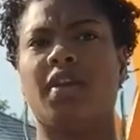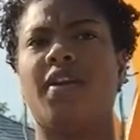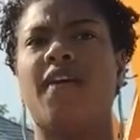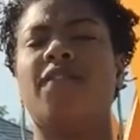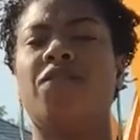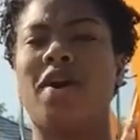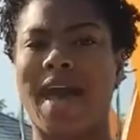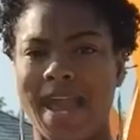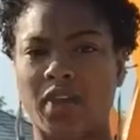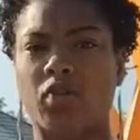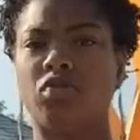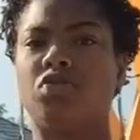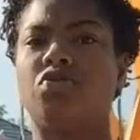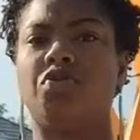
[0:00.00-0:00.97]
They're
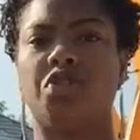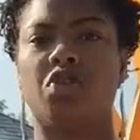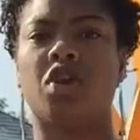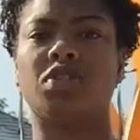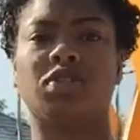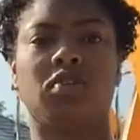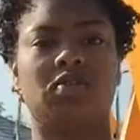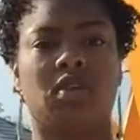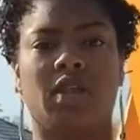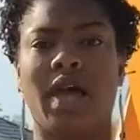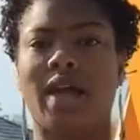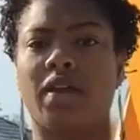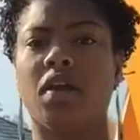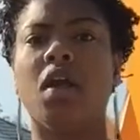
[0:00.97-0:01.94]
vital to your sister
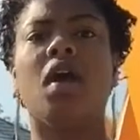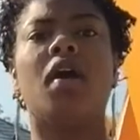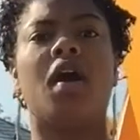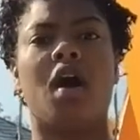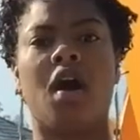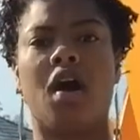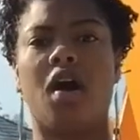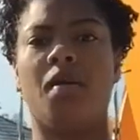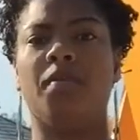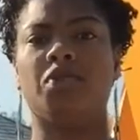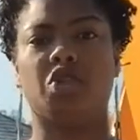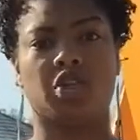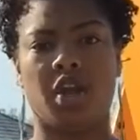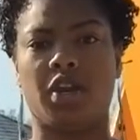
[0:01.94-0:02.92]
lock
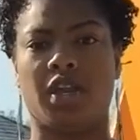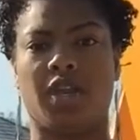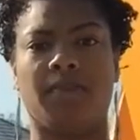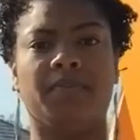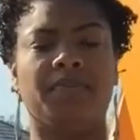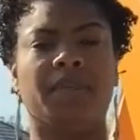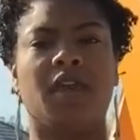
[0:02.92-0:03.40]
journey.